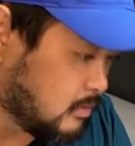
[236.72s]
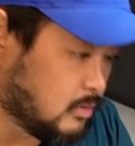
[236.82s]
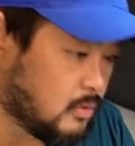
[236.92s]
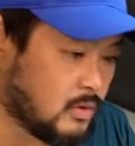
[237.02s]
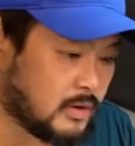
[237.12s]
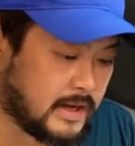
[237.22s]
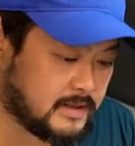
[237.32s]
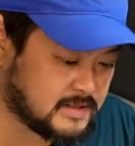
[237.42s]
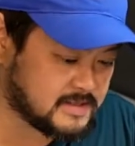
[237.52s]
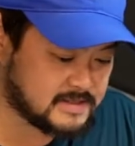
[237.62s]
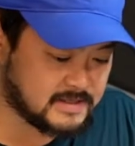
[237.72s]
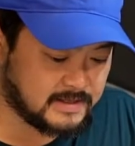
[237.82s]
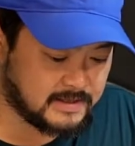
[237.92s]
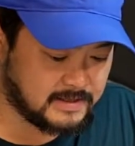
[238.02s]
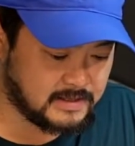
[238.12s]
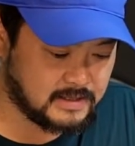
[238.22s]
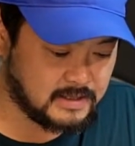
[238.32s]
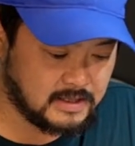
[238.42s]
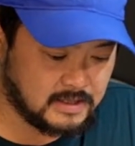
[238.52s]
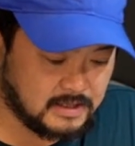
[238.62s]
Oh, okay. This is the
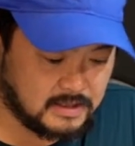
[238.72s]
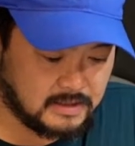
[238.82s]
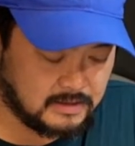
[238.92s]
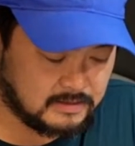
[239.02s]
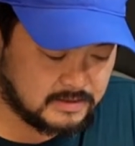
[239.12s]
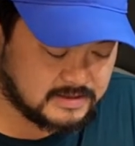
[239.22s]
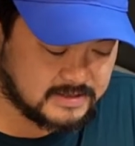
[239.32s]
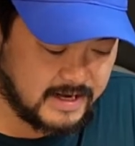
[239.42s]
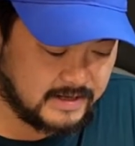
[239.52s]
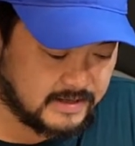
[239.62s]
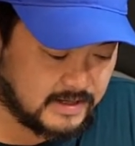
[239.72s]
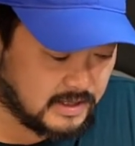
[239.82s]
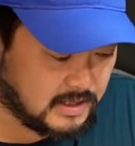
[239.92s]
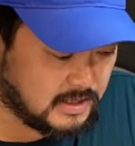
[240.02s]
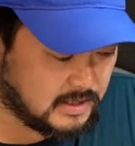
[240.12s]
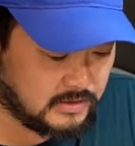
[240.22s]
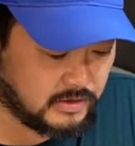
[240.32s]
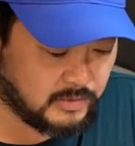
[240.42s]
the stand that uh, you